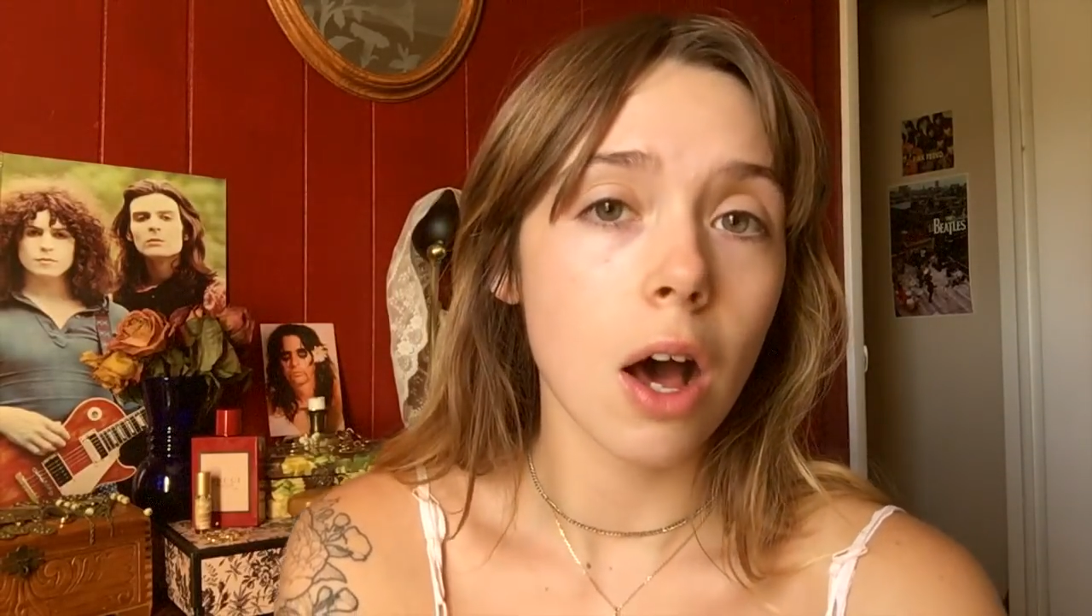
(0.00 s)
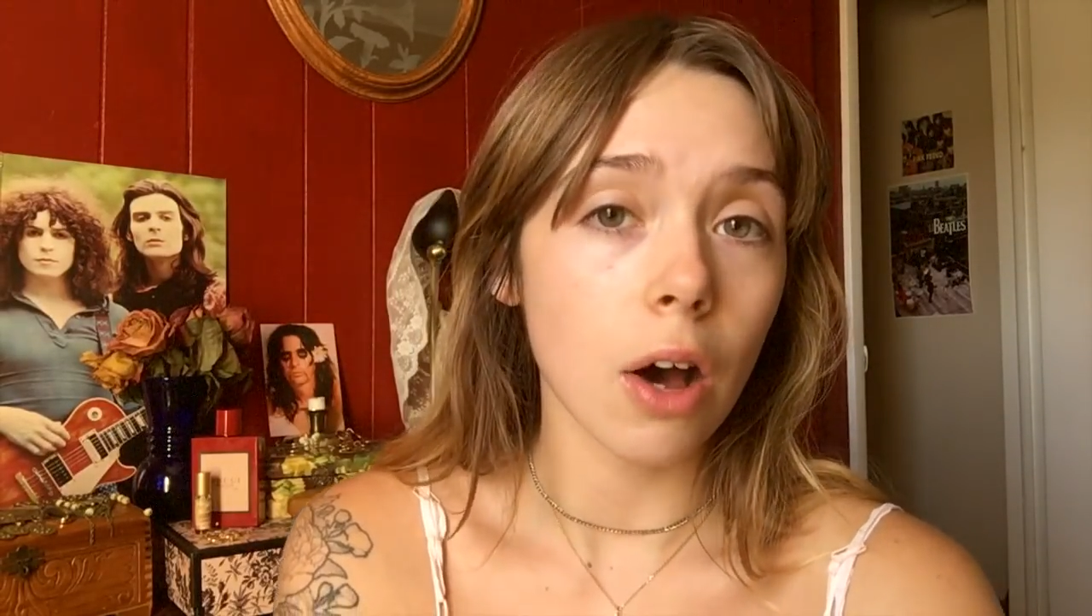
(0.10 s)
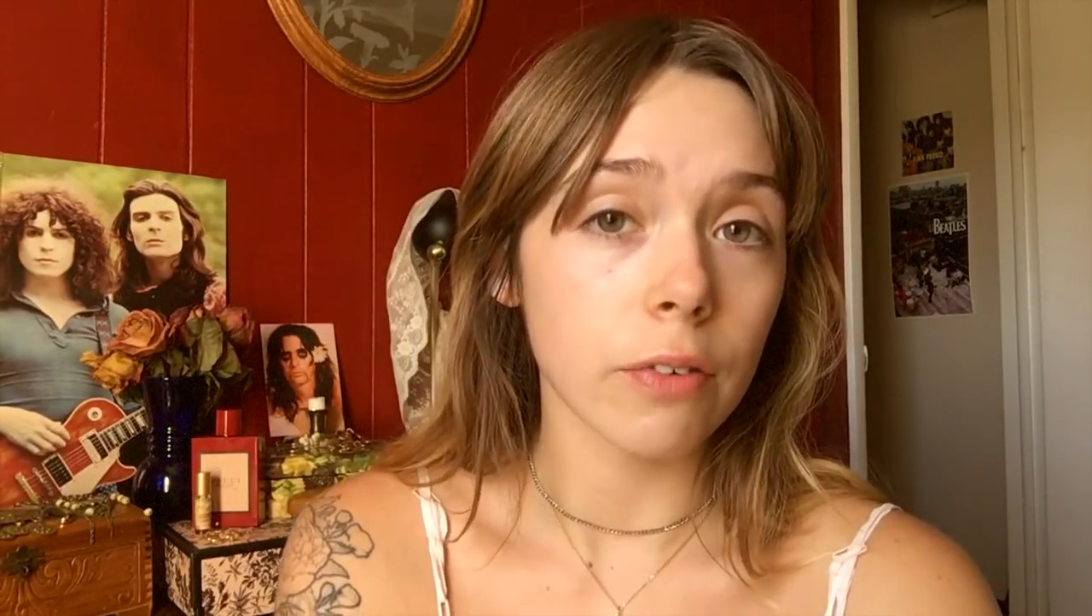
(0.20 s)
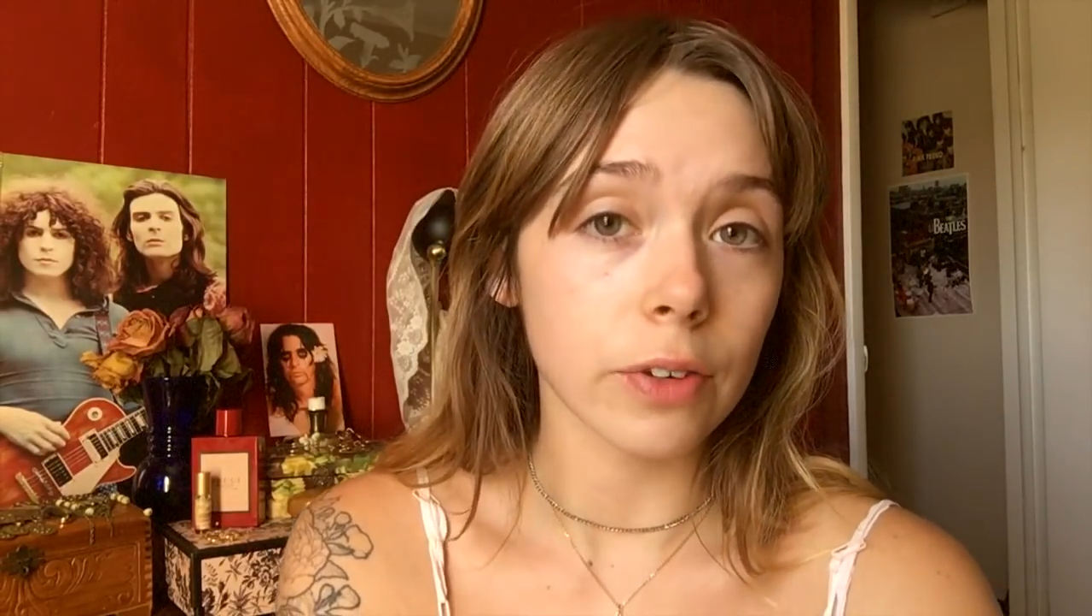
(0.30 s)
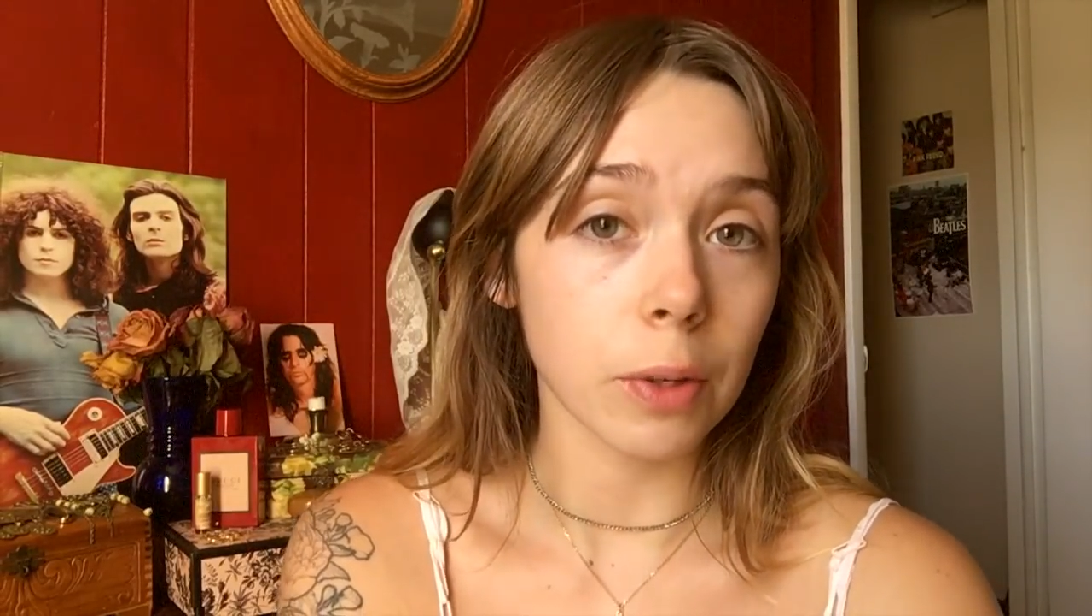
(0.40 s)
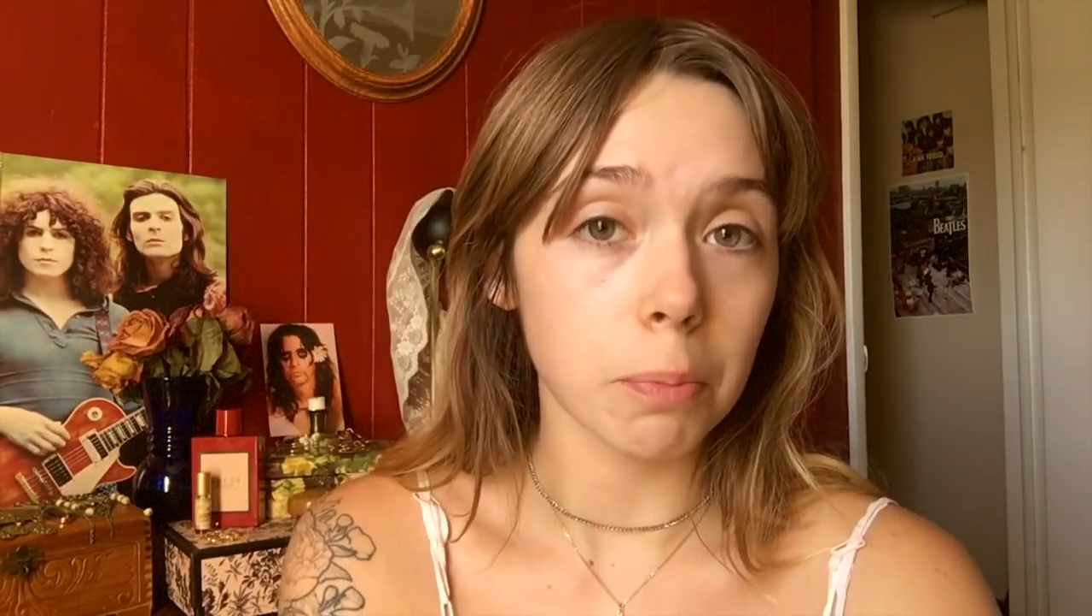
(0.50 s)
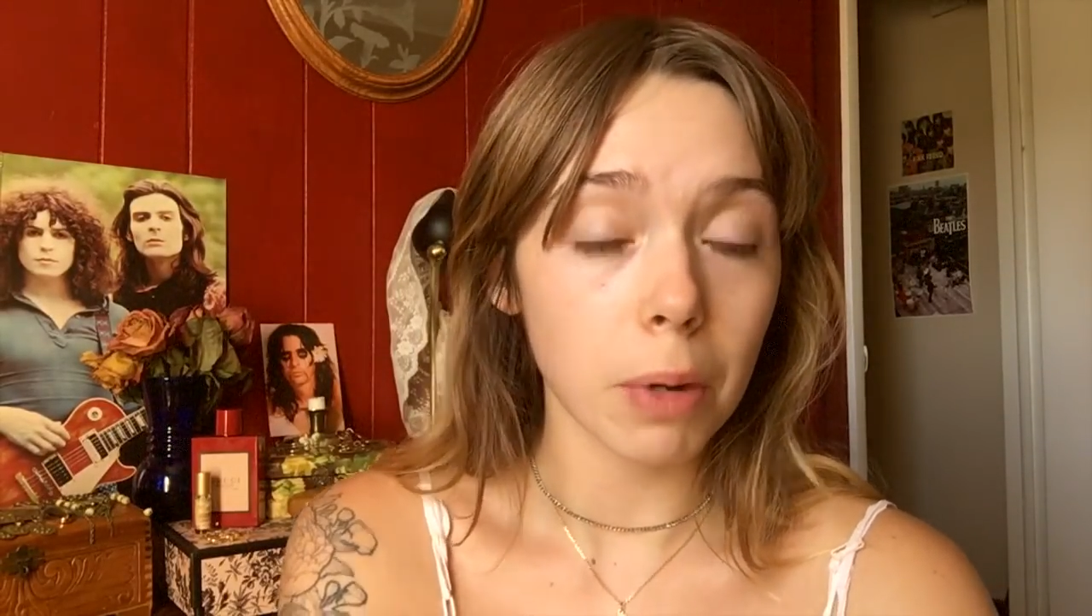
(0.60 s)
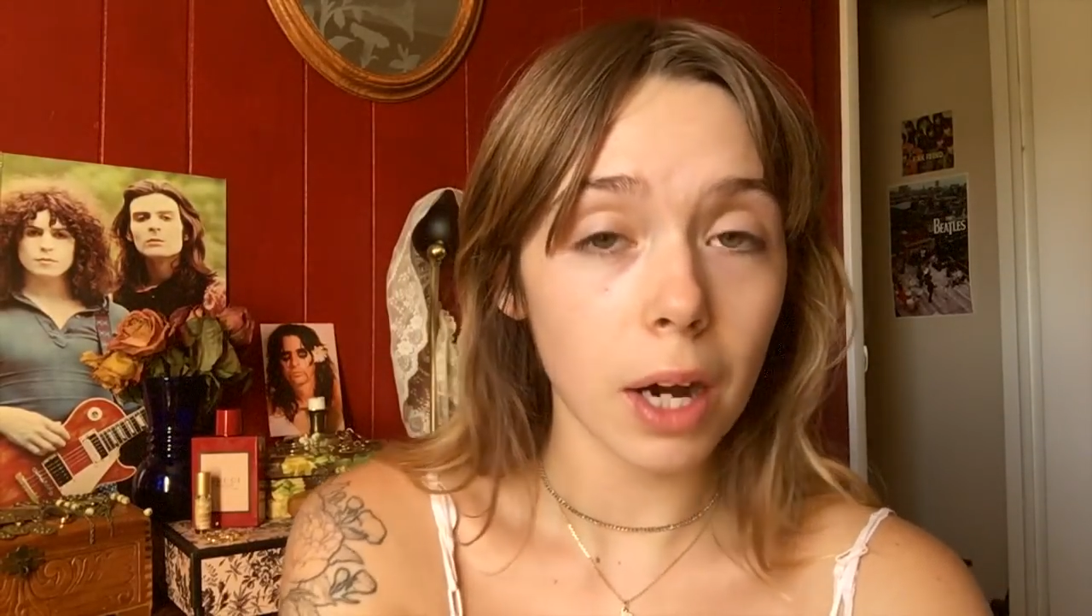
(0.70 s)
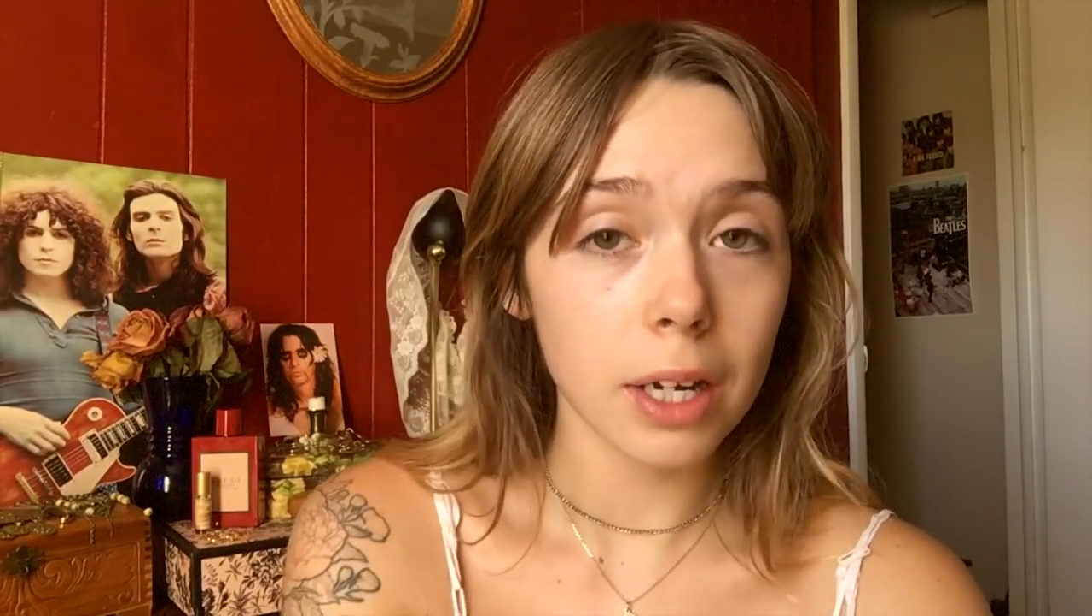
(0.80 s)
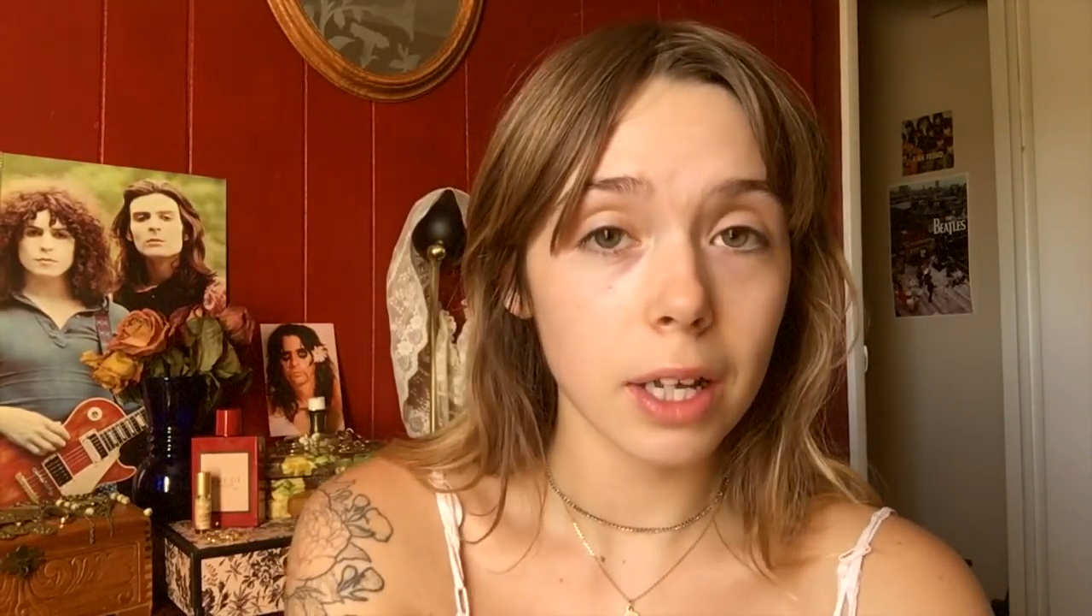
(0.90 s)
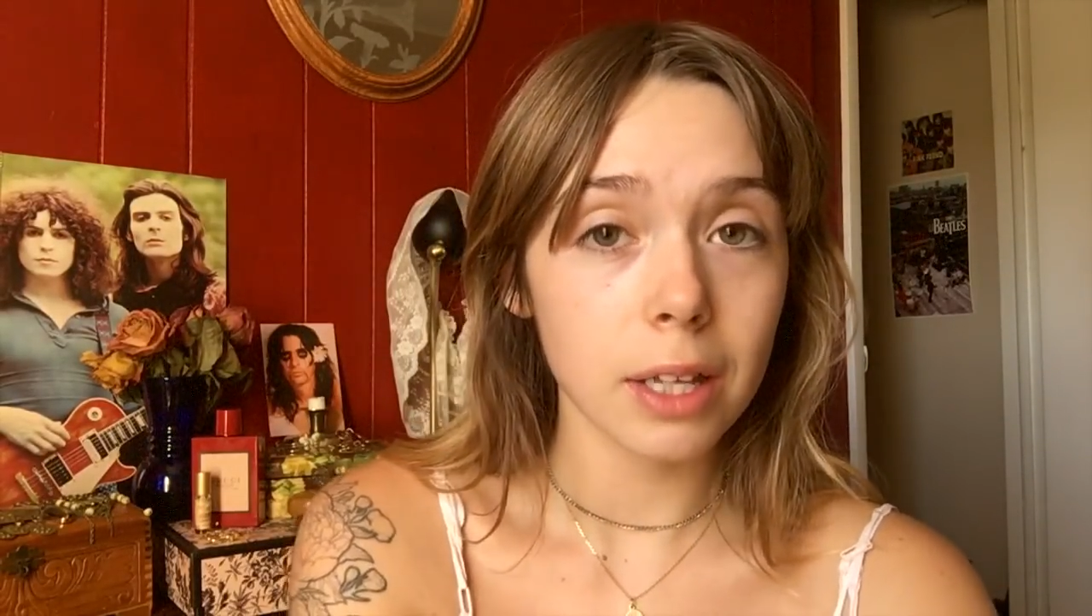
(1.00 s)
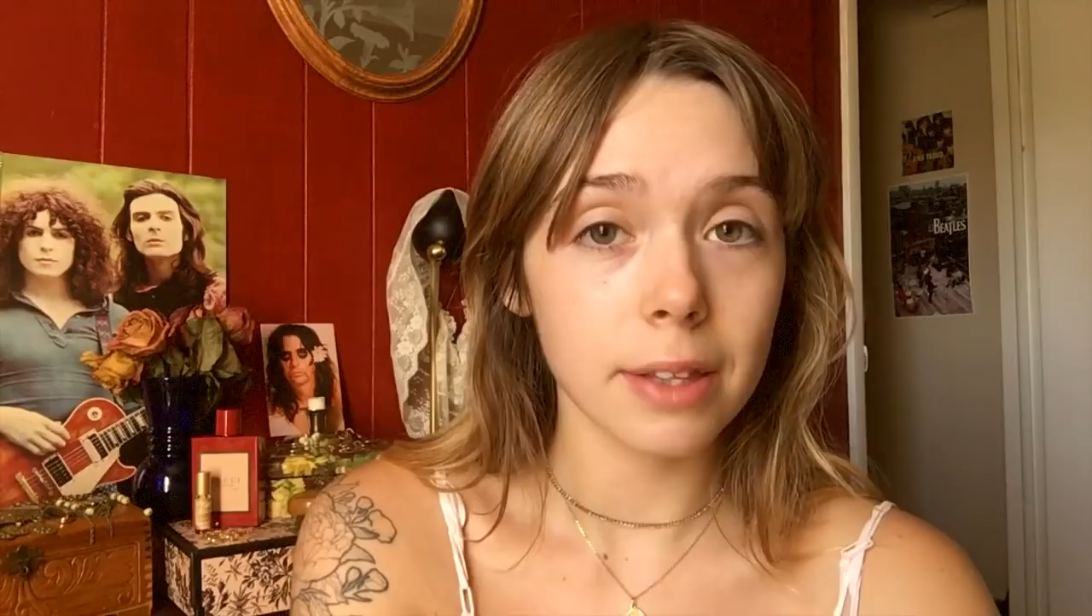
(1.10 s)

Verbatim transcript: of your body.